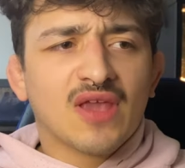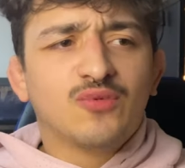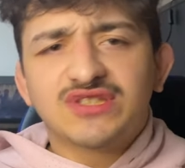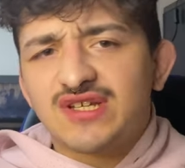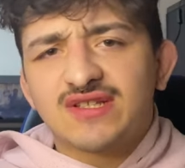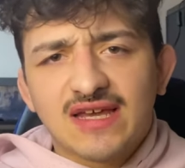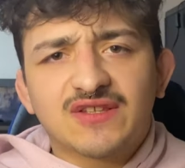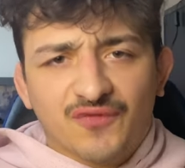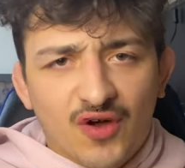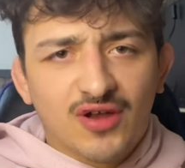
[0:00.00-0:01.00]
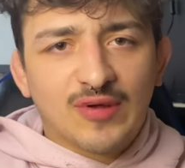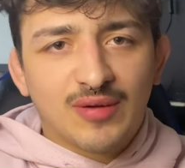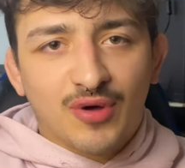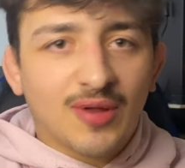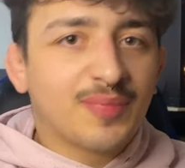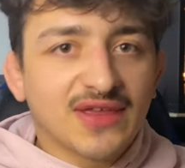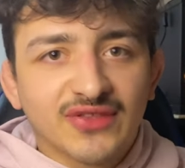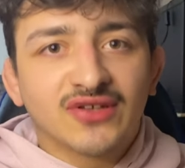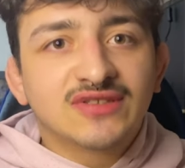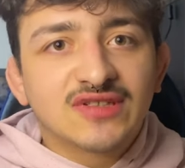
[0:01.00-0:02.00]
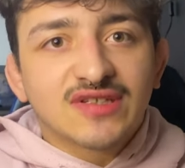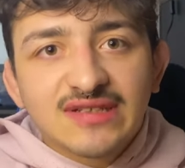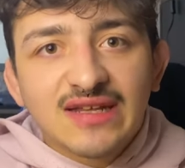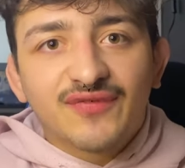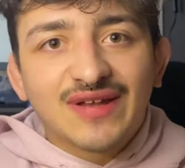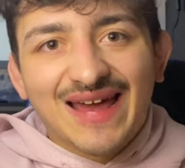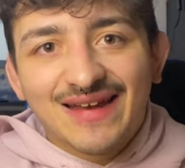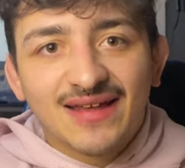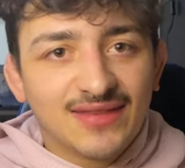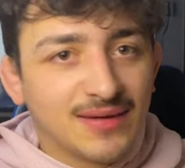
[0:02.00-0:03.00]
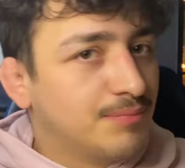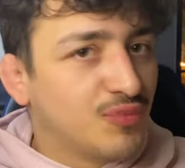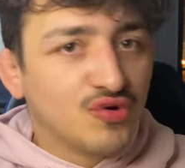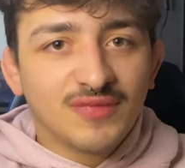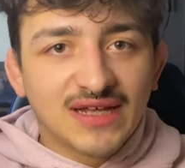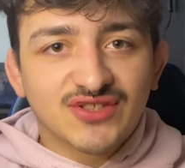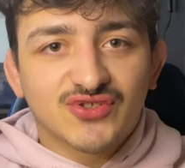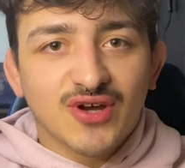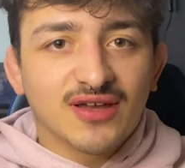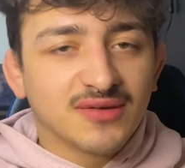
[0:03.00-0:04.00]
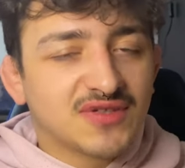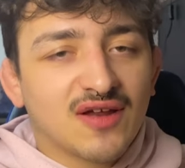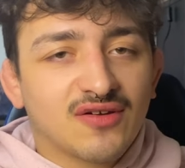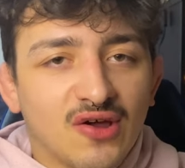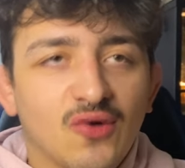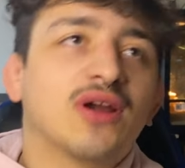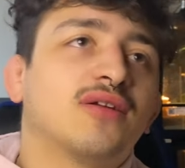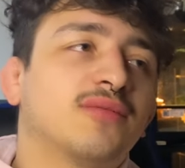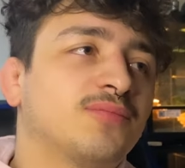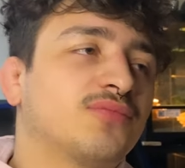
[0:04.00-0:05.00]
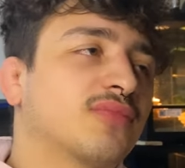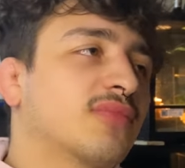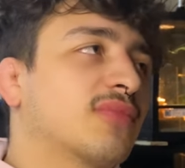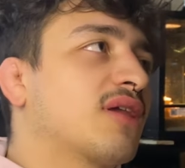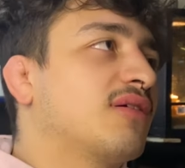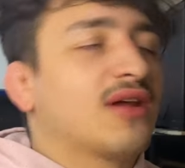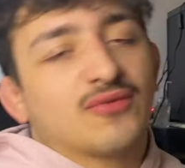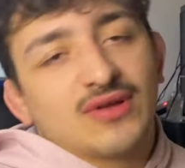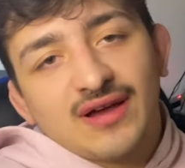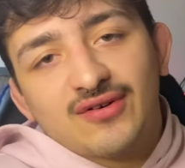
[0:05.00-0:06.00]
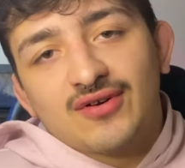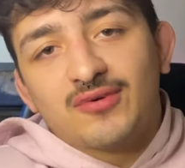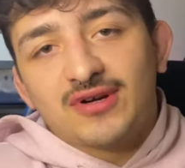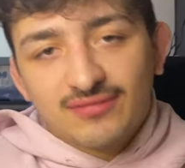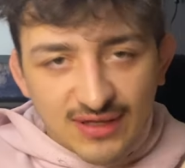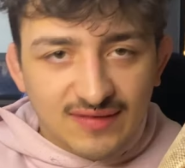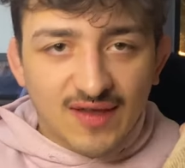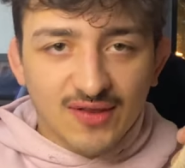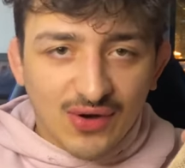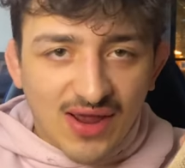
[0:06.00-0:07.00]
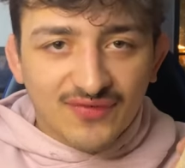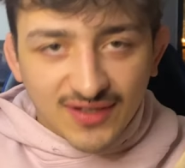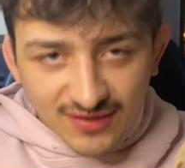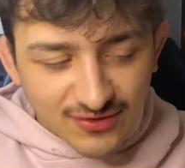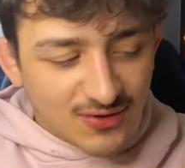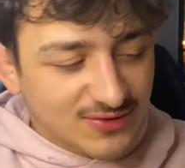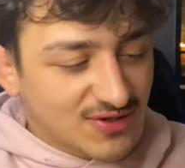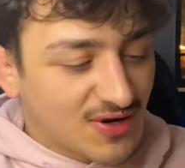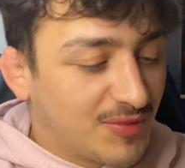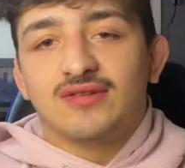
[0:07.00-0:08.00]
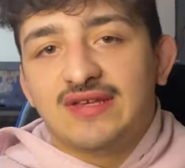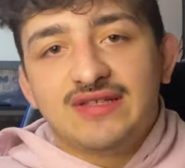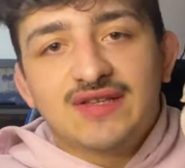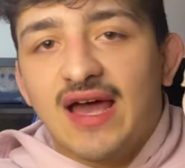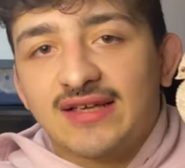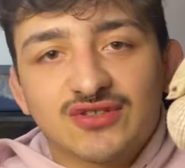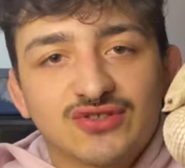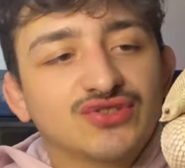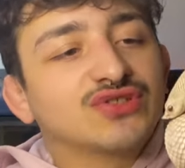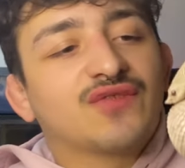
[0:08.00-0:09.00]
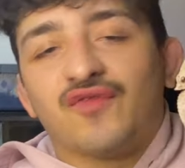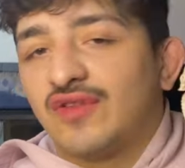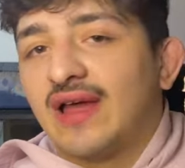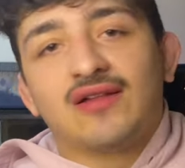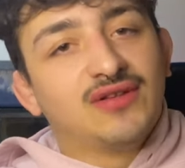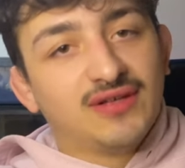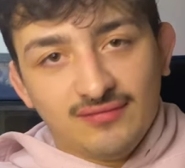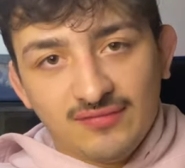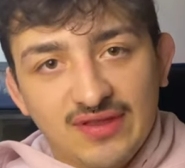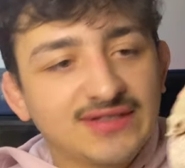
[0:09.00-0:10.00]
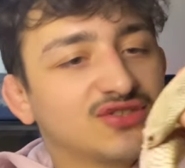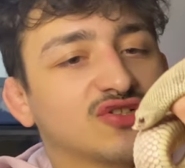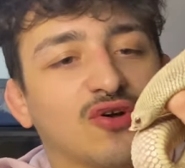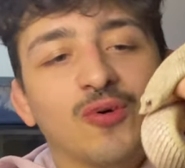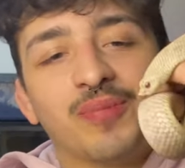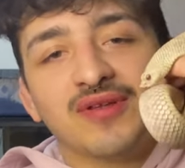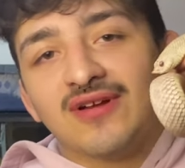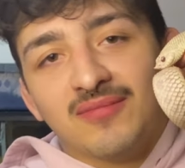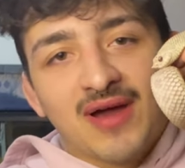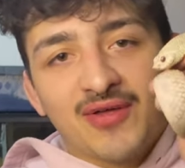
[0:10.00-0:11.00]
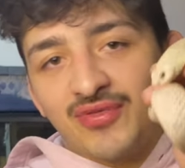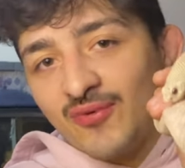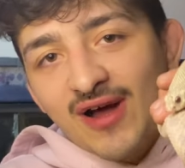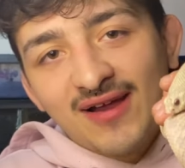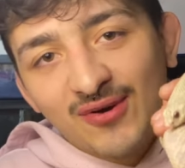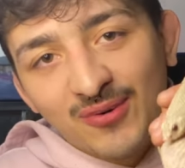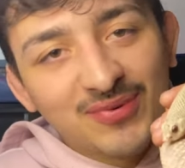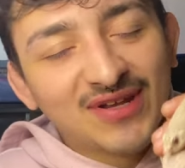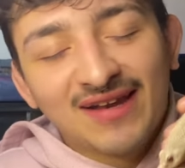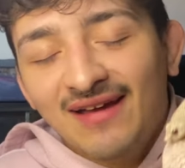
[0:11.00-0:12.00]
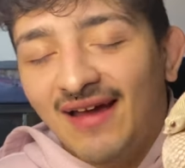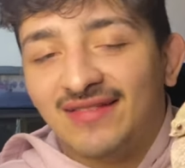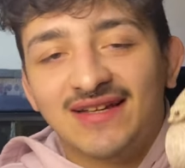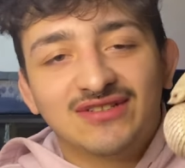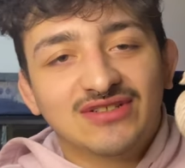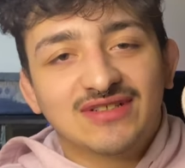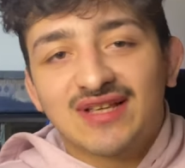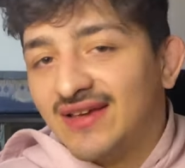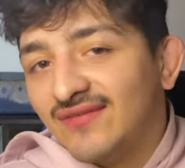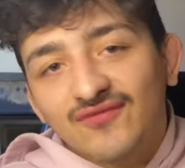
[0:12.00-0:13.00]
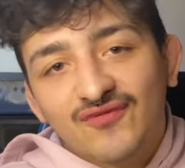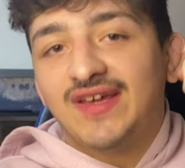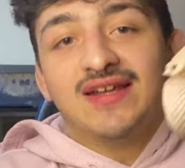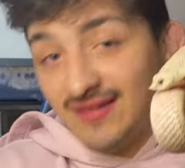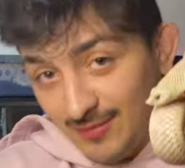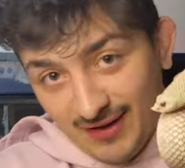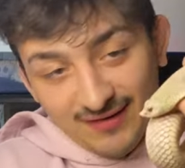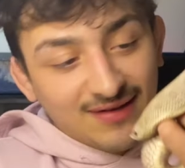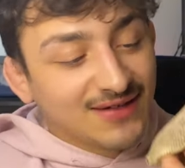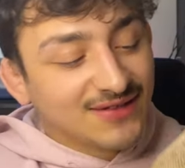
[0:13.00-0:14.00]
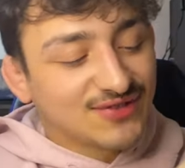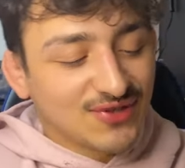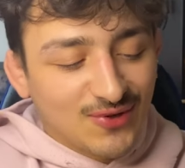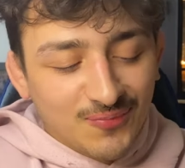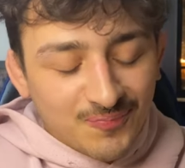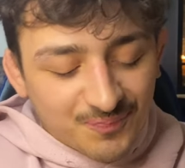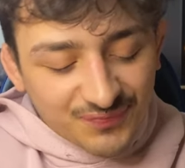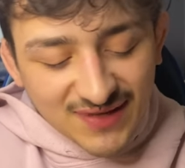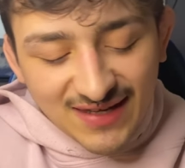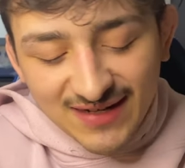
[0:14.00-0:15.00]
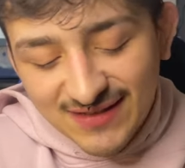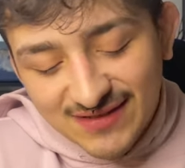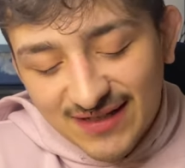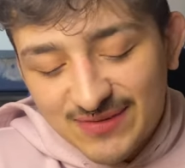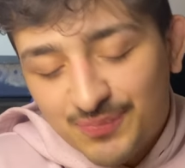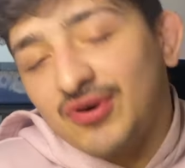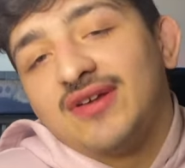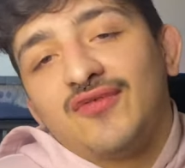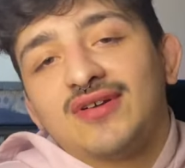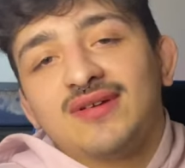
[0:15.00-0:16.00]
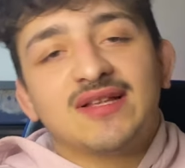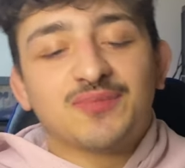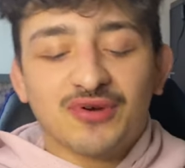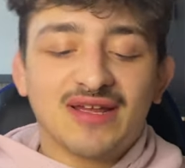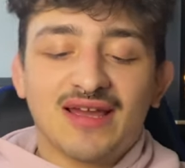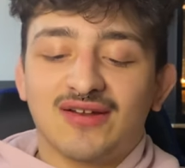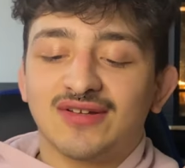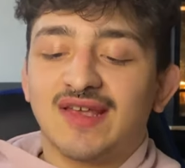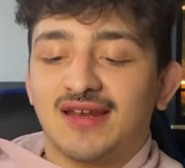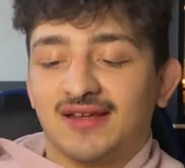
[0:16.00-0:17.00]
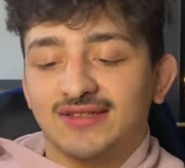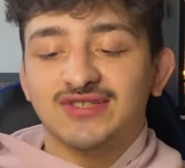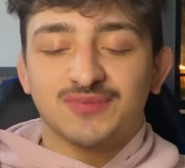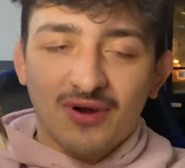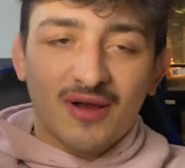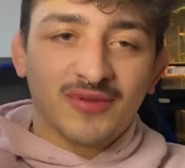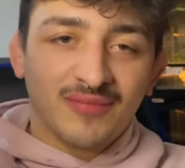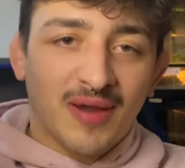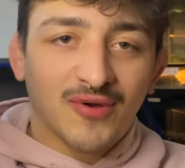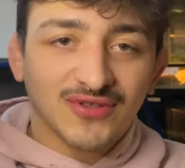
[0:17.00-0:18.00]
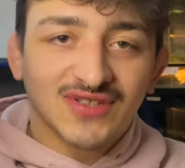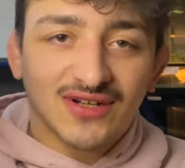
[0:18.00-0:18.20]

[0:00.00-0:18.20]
which it, it's fun when a ball python's sniffing at it and then boom, that strike comes out of nowhere. Not really out of nowhere. They telegraph it. You know what's coming. These guys are just flailing. They just open their mouth wide open and they just say, feed it to me. So it is, it's pretty fun. It's pretty entertaining. She's probably my most